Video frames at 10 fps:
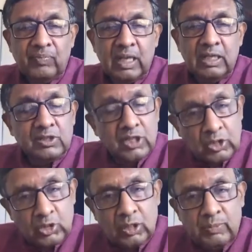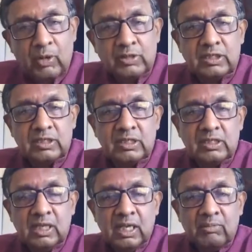institutional
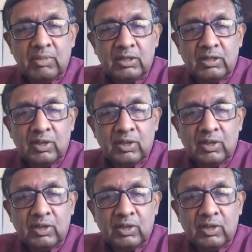processes, but